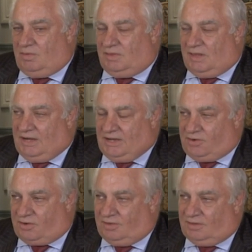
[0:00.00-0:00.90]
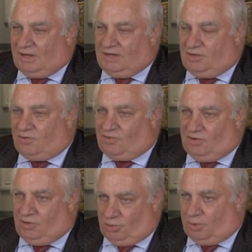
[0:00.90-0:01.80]
The leaders
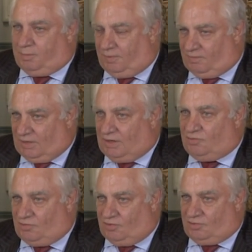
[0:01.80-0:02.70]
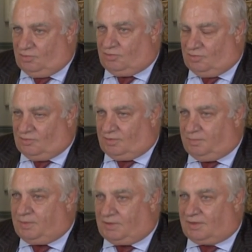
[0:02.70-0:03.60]
in Europe at the institutions, in
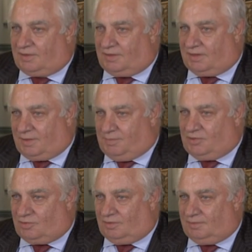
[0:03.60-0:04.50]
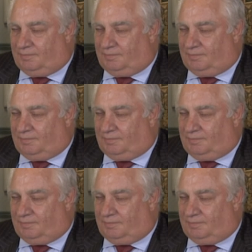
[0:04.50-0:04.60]
particular the Commission,